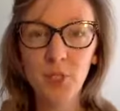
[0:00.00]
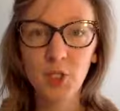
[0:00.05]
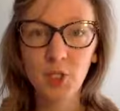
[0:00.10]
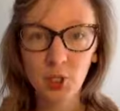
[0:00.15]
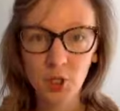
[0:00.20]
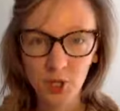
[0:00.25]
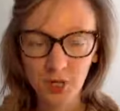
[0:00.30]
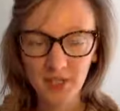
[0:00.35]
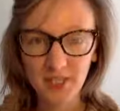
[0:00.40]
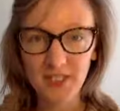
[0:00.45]

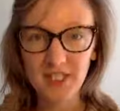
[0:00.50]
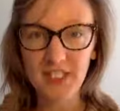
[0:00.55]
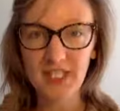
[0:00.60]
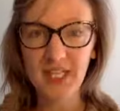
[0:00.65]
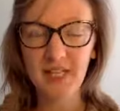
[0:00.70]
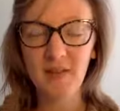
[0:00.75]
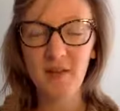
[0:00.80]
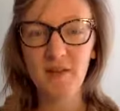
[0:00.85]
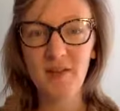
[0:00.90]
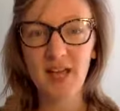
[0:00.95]

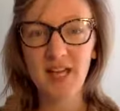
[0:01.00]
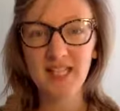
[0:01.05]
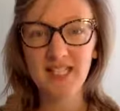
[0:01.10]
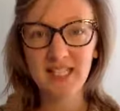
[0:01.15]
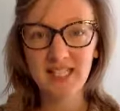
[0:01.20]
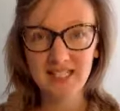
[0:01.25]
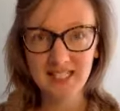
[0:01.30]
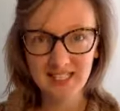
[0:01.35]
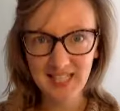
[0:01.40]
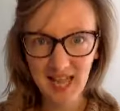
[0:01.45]
trusting that
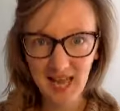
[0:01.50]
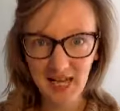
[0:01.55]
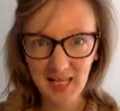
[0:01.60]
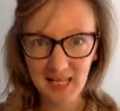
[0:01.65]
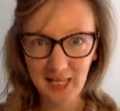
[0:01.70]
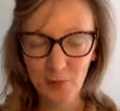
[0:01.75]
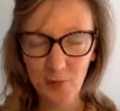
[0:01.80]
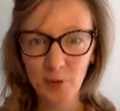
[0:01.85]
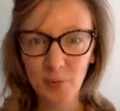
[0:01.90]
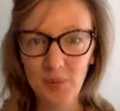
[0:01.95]
that's
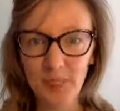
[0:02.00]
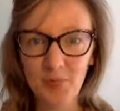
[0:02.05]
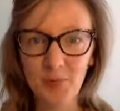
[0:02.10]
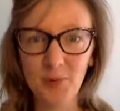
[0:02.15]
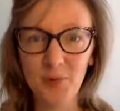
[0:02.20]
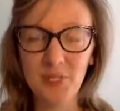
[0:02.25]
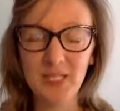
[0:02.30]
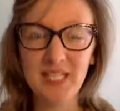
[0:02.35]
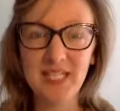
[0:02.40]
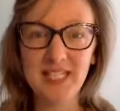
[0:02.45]
exactly what
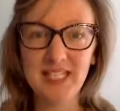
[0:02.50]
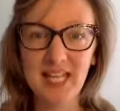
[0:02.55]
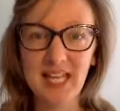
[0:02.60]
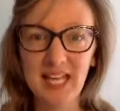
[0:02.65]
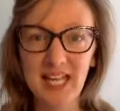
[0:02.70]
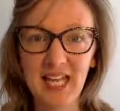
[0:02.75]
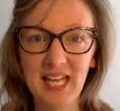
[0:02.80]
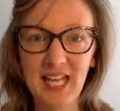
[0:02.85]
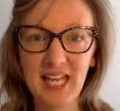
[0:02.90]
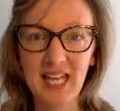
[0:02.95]
people need to
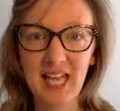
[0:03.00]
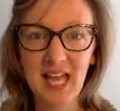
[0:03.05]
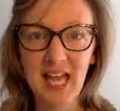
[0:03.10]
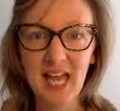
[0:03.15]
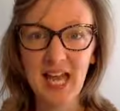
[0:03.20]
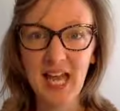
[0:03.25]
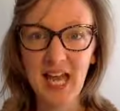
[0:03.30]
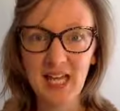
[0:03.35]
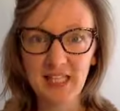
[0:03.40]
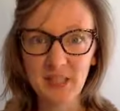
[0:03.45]
hear,
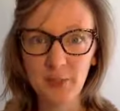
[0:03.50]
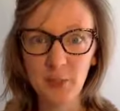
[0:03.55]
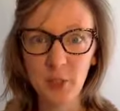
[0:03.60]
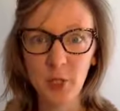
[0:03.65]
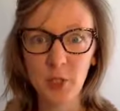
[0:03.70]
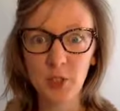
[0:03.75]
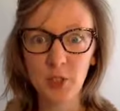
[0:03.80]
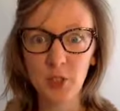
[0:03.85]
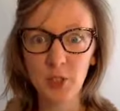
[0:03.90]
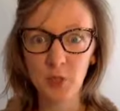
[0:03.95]
as
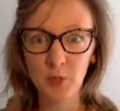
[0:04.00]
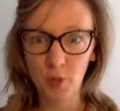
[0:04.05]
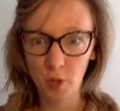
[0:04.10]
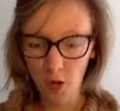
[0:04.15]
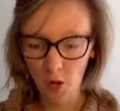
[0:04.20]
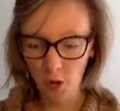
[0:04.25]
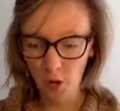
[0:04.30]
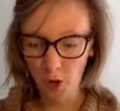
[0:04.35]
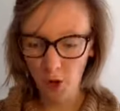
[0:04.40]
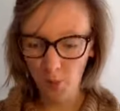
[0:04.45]
opposed to,
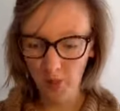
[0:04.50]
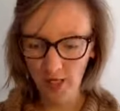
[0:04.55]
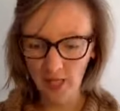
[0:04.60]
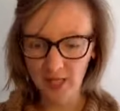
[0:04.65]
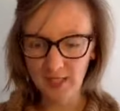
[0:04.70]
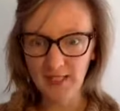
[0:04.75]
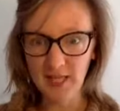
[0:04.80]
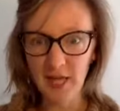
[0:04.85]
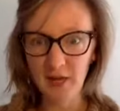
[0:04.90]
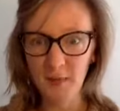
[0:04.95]
oh my
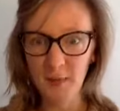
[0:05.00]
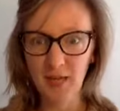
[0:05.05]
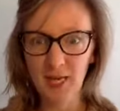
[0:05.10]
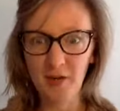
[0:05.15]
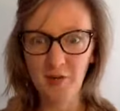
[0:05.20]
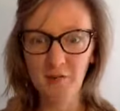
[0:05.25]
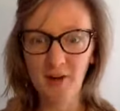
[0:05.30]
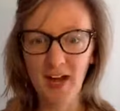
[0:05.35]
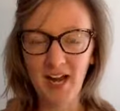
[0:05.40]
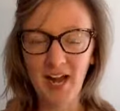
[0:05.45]
goodness, how do I
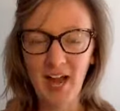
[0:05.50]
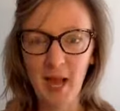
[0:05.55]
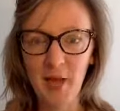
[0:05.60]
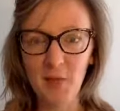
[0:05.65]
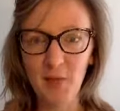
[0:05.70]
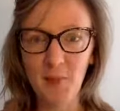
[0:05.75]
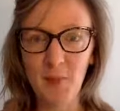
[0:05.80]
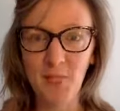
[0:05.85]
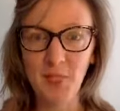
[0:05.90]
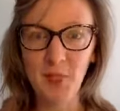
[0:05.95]
get it right?
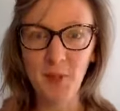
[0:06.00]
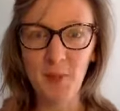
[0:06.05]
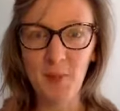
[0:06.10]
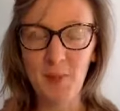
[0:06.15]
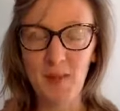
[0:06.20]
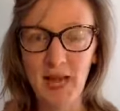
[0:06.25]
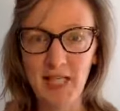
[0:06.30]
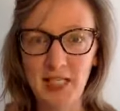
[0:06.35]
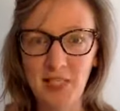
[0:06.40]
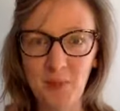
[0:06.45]
How do I make sure
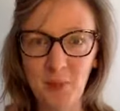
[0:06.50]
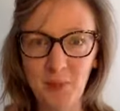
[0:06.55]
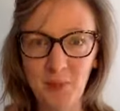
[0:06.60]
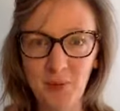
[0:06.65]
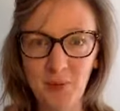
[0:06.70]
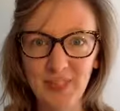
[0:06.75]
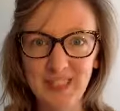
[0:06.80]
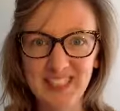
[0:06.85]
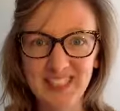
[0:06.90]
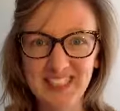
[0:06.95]
I'm landing my
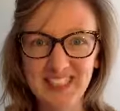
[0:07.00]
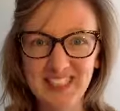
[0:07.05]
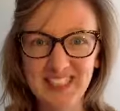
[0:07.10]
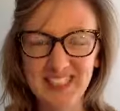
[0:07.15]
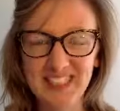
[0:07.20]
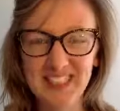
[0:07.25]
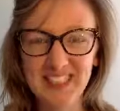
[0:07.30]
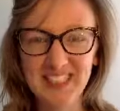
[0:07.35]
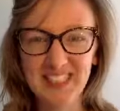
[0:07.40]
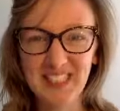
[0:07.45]
point?
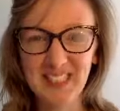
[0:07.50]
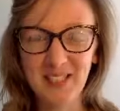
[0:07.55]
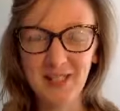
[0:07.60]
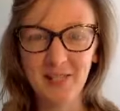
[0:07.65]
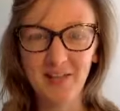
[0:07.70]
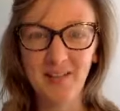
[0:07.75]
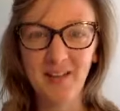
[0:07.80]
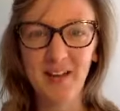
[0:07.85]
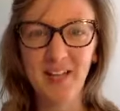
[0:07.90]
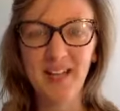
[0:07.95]

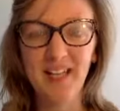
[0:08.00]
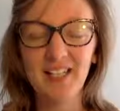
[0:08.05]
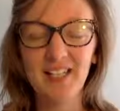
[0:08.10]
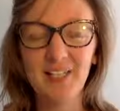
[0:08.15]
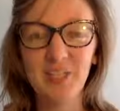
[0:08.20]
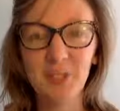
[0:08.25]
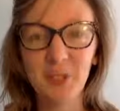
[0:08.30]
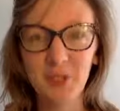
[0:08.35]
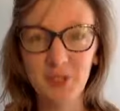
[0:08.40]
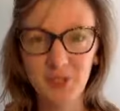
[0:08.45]
Right?
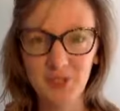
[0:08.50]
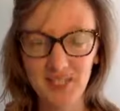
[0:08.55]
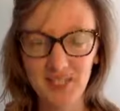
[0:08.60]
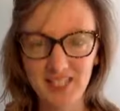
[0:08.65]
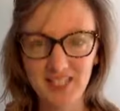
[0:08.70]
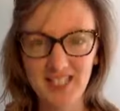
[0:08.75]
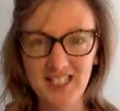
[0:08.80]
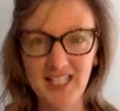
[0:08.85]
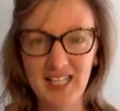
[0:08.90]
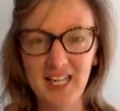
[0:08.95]

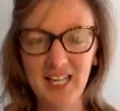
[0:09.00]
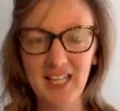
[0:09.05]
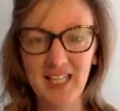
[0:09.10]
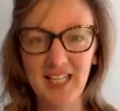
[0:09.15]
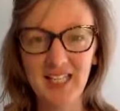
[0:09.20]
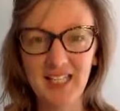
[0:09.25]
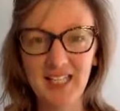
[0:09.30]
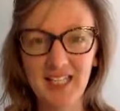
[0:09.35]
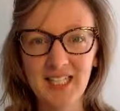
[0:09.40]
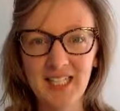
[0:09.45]
Trusting.